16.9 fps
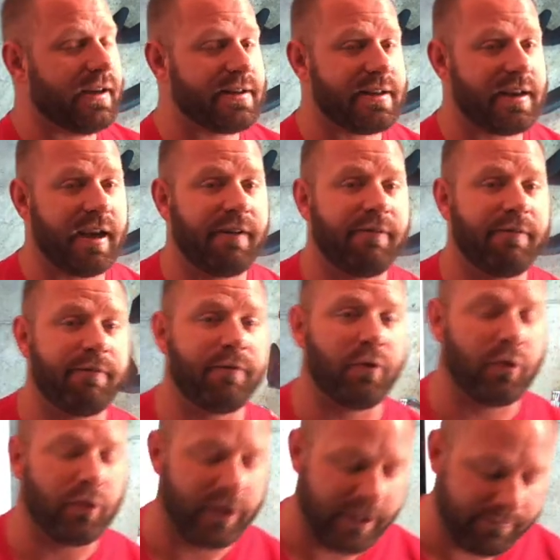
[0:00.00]
is a
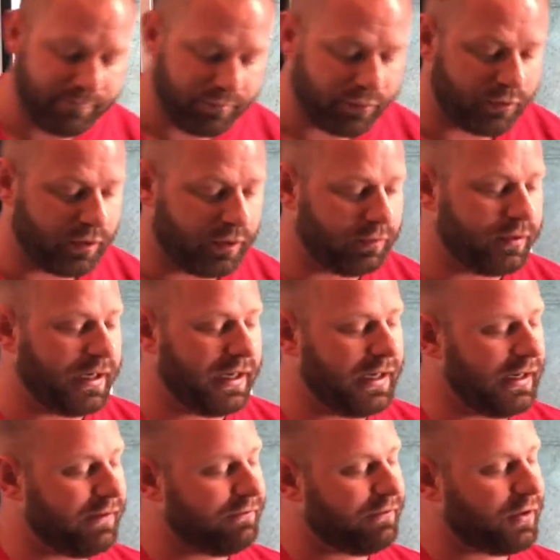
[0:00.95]
fully
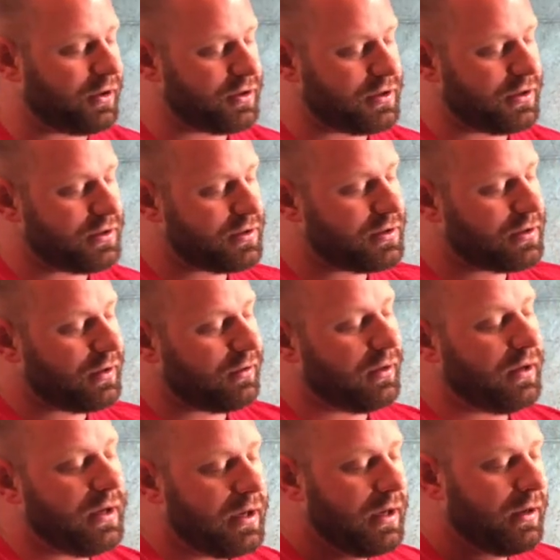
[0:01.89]
pronated version. So
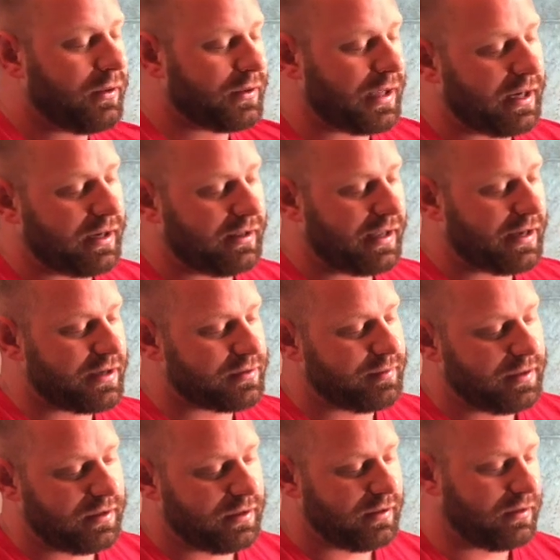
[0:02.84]
what that allows
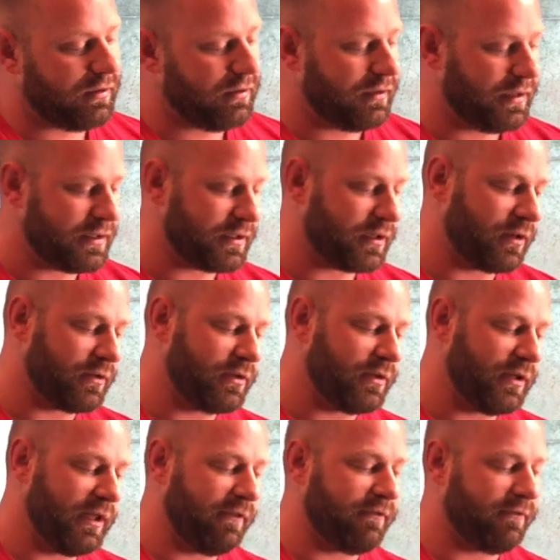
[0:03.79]
me to do is go to
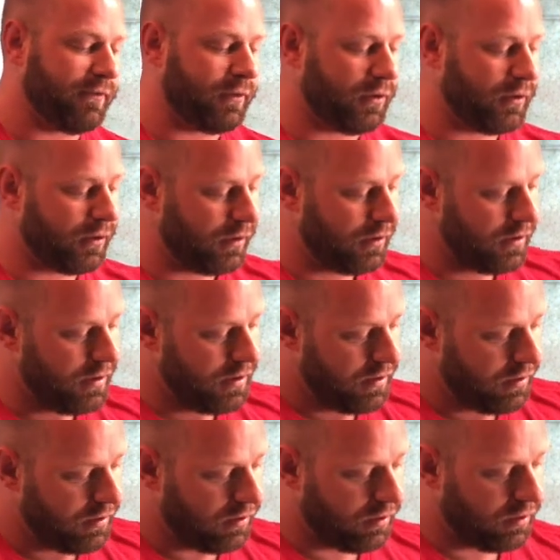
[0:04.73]
the full
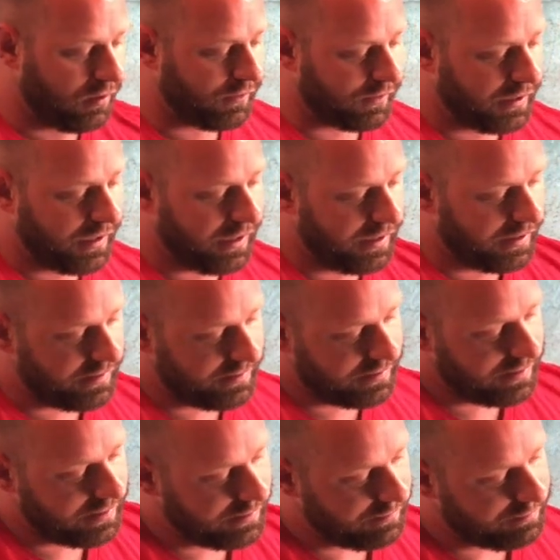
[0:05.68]
overhand
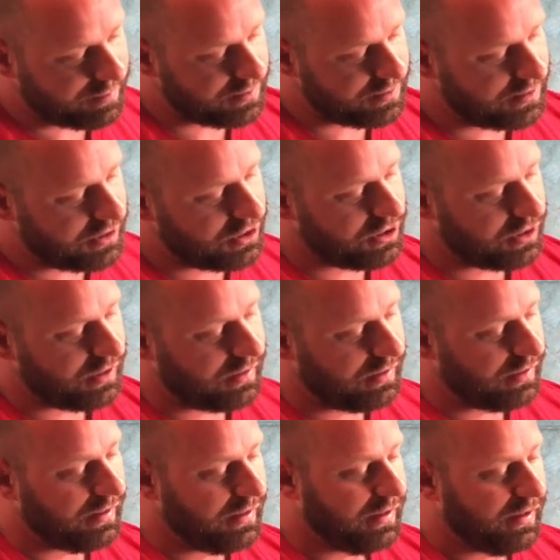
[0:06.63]
position
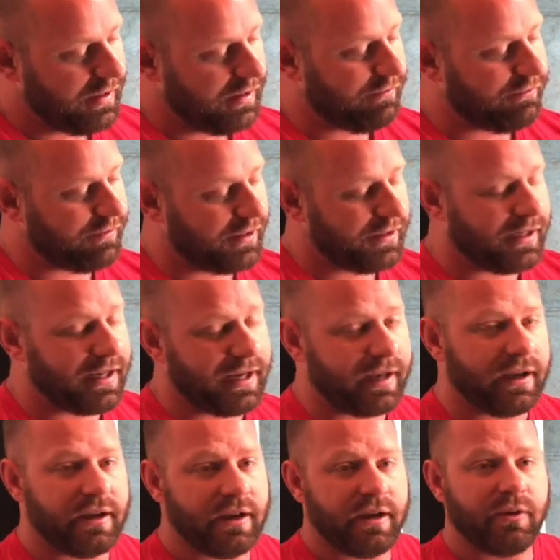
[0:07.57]
if I
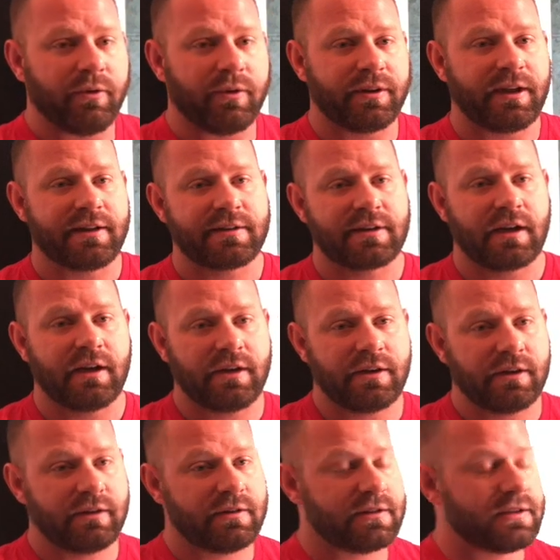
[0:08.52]
like. What that's going to
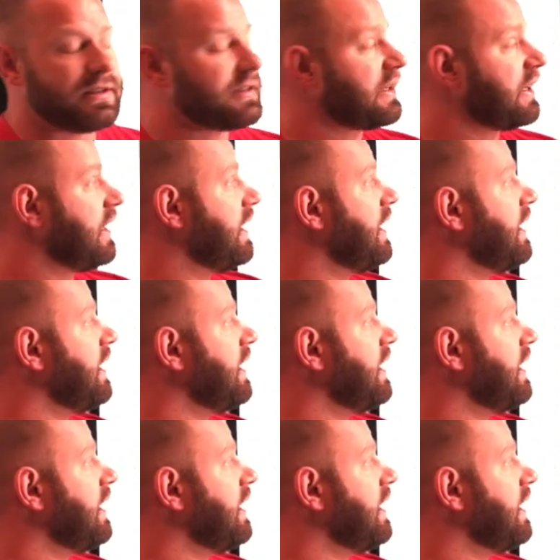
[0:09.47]
do is it's going to